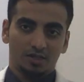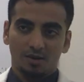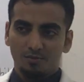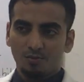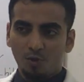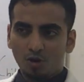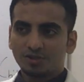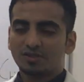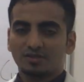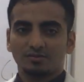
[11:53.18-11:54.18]
The
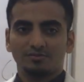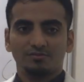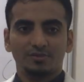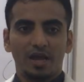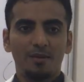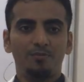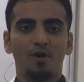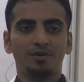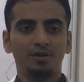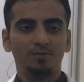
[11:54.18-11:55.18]
most
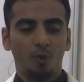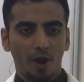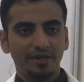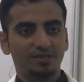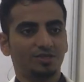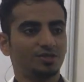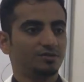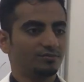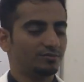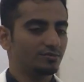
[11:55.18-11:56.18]
important point
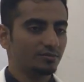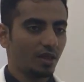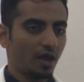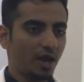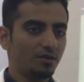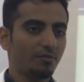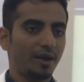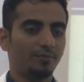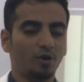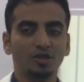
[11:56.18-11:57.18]
in
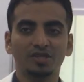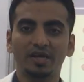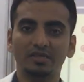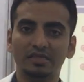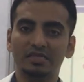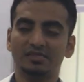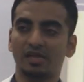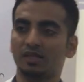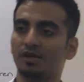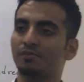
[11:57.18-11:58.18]
my project is
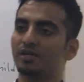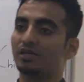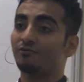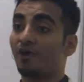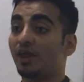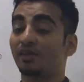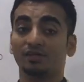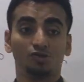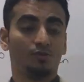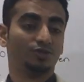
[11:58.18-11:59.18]
nothing but
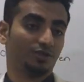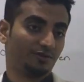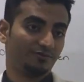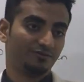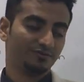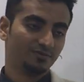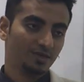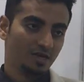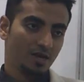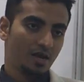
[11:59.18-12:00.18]
defining its objective.
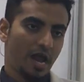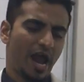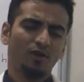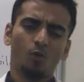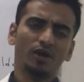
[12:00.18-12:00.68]
And